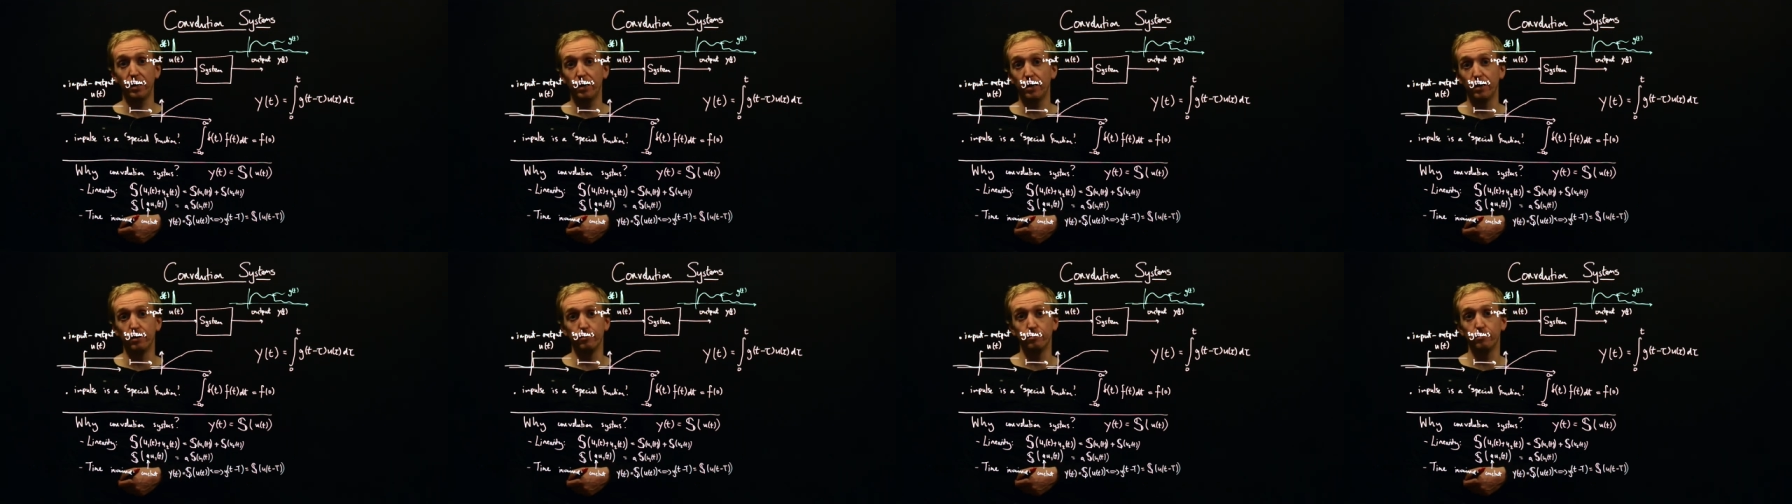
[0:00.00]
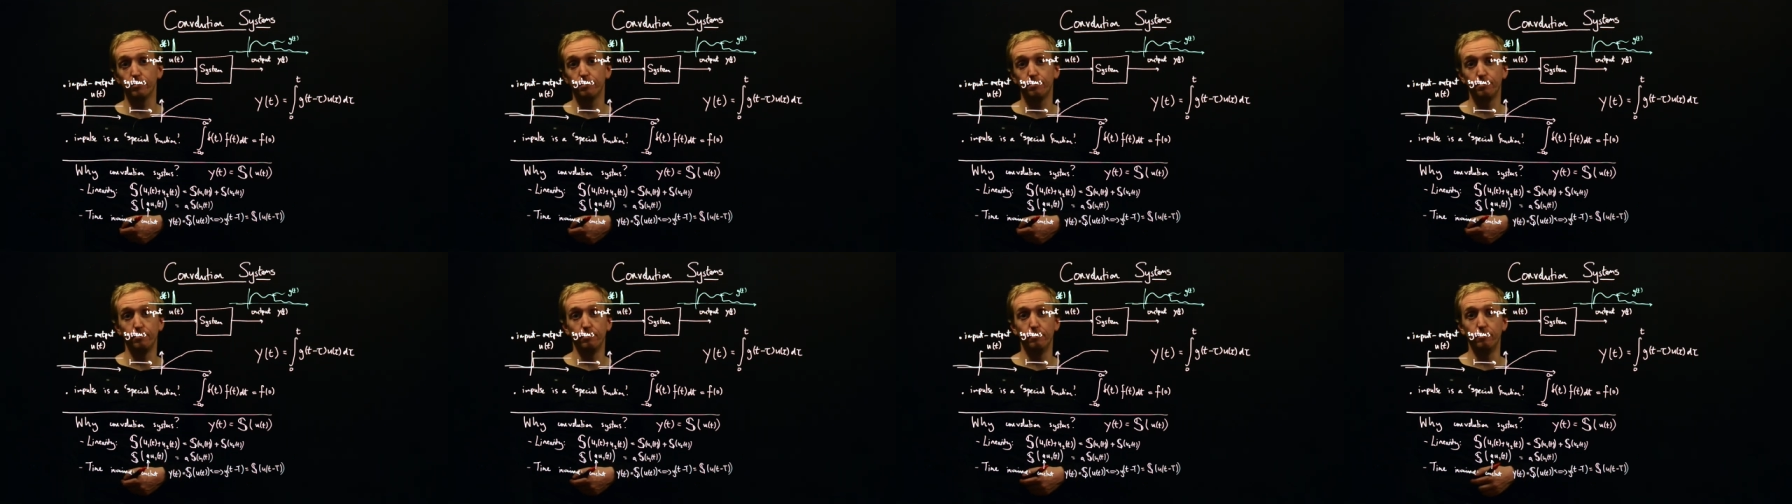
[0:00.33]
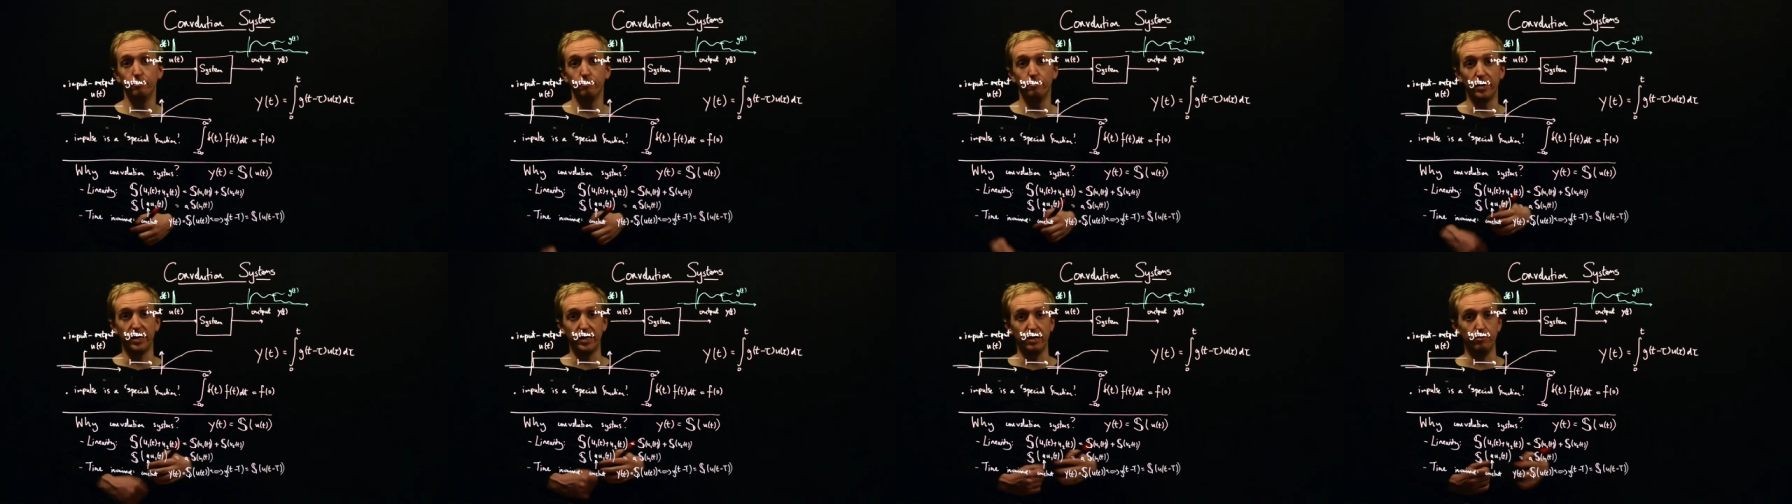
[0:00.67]
Um,
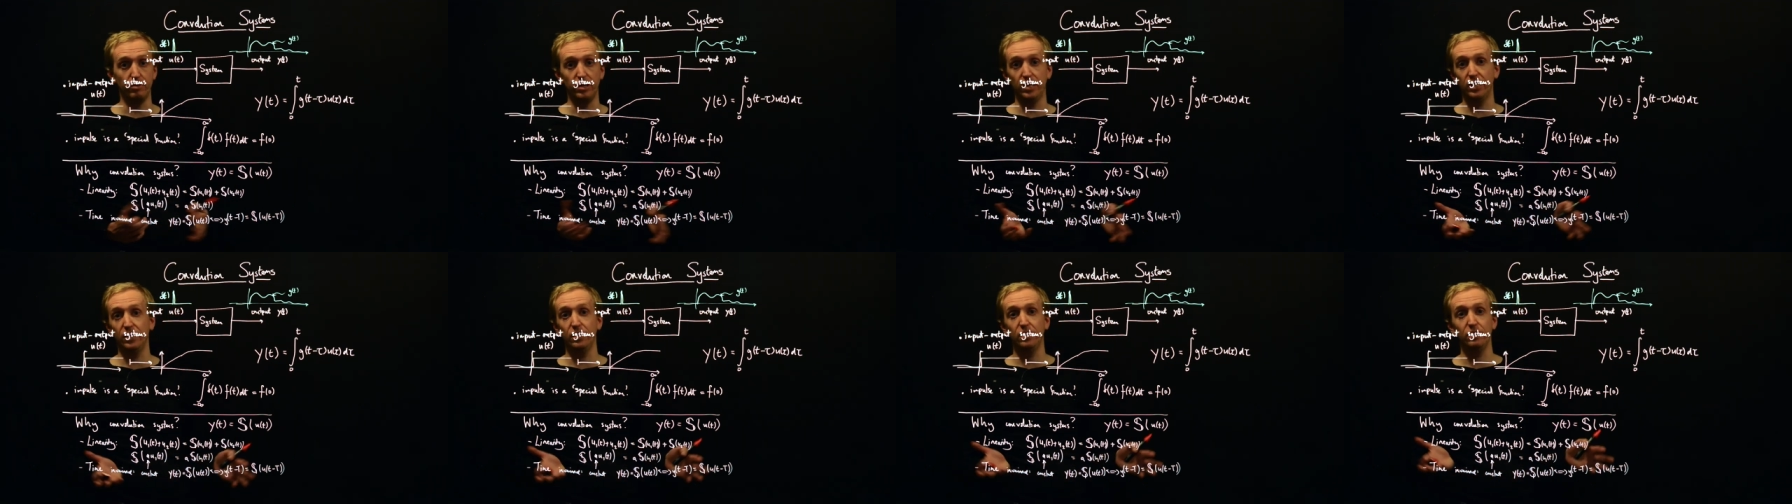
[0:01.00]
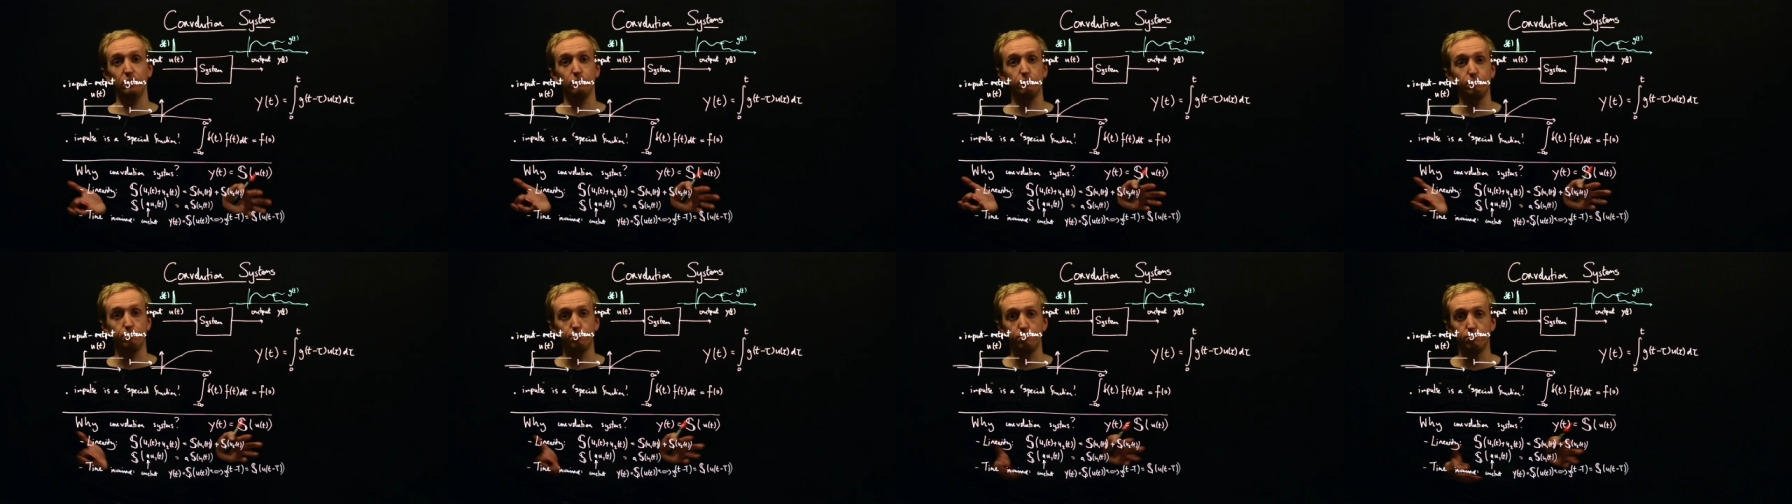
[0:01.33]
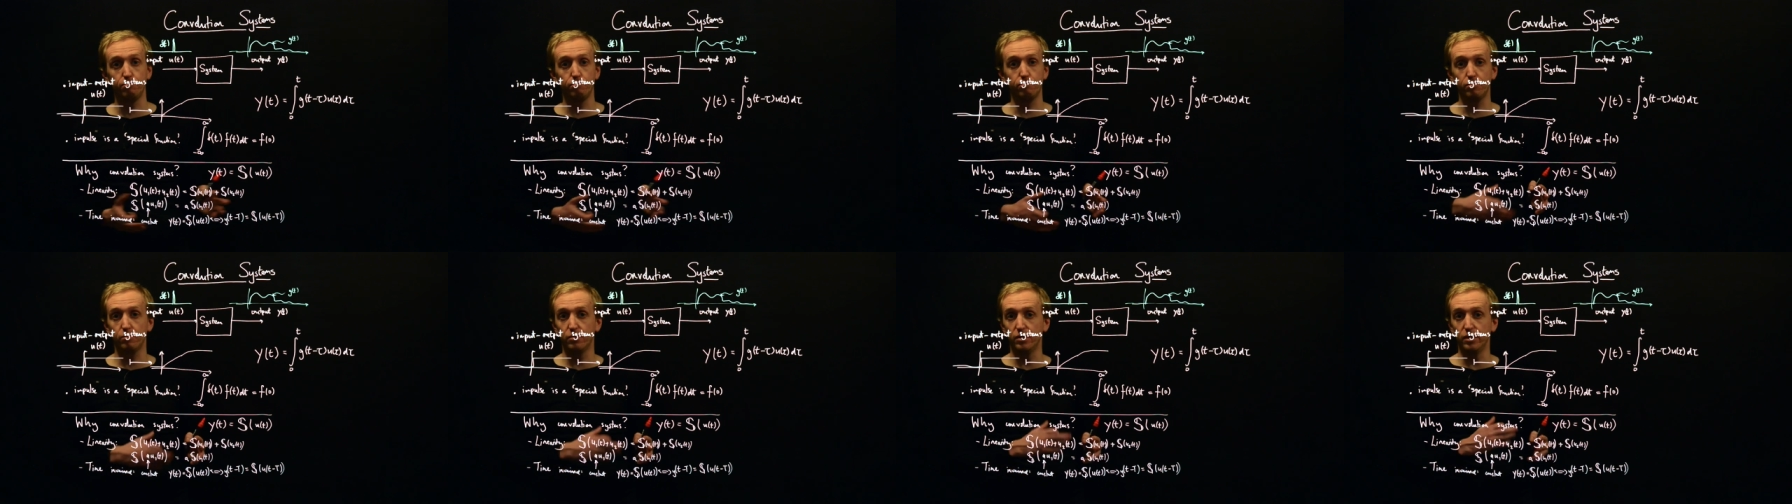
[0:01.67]
maybe
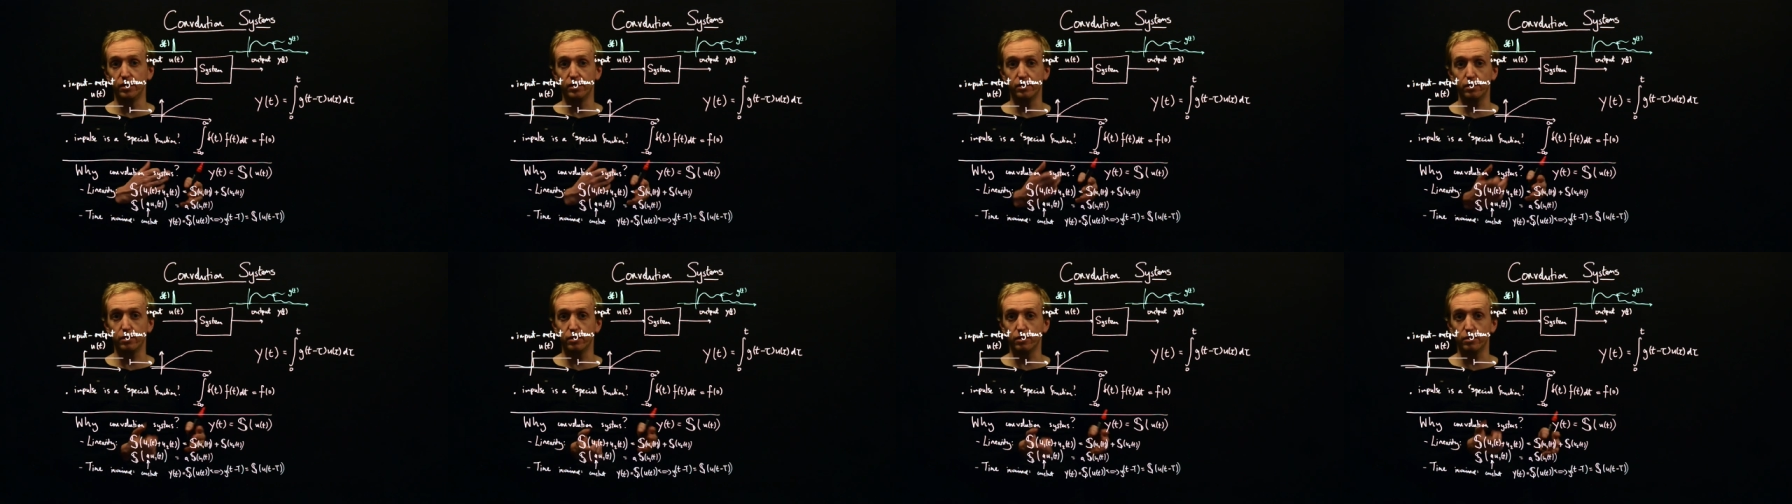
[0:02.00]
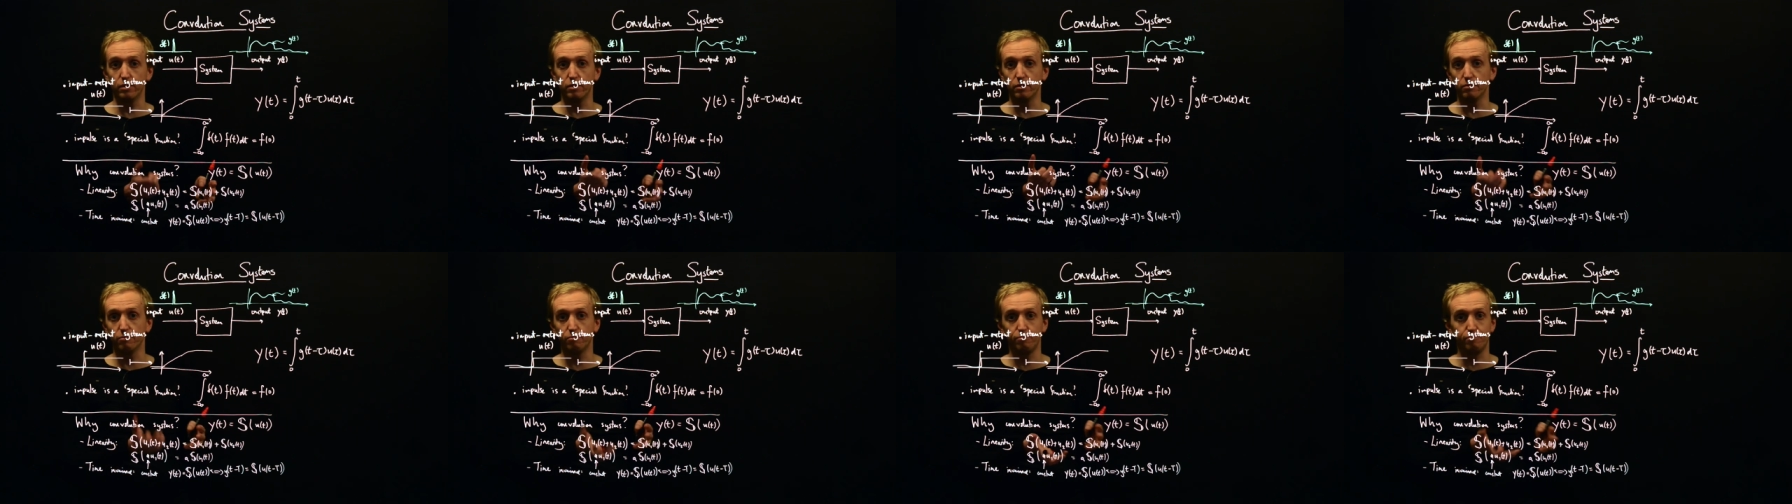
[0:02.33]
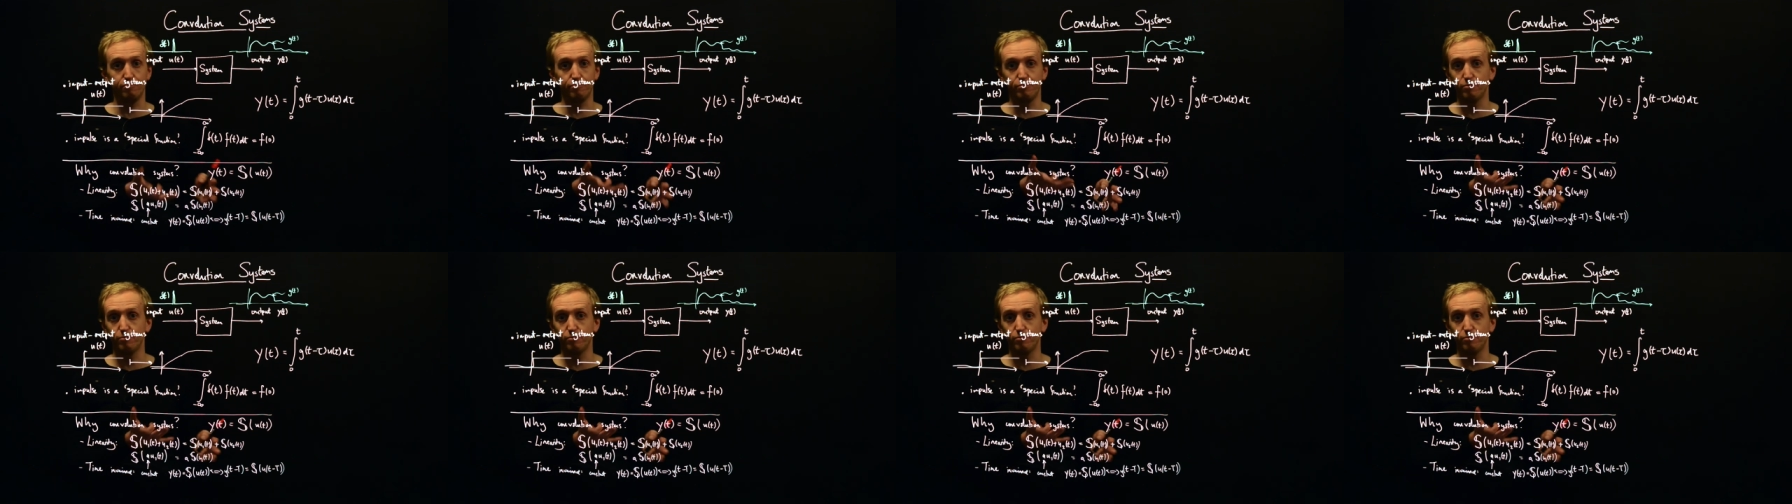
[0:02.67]
the